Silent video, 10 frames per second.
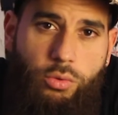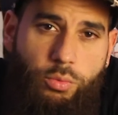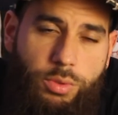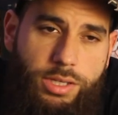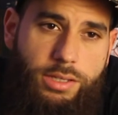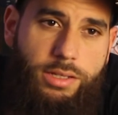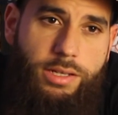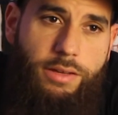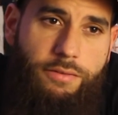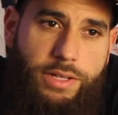we
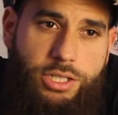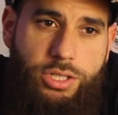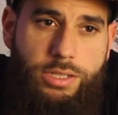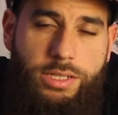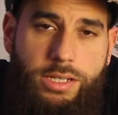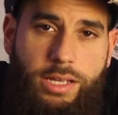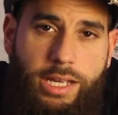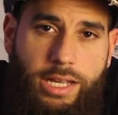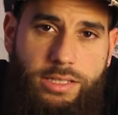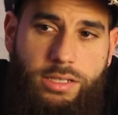eventually
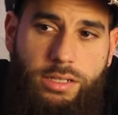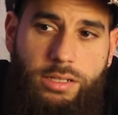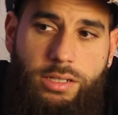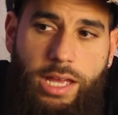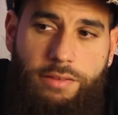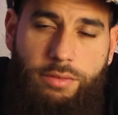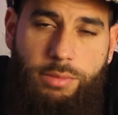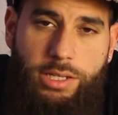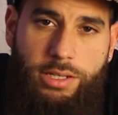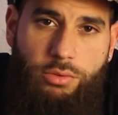got to have a
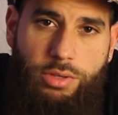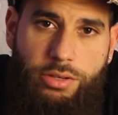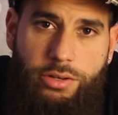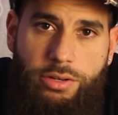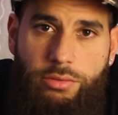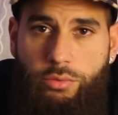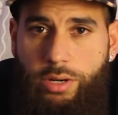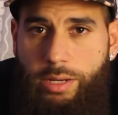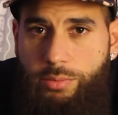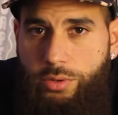meeting with her where
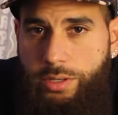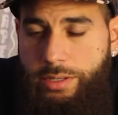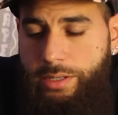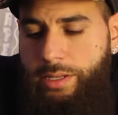I brought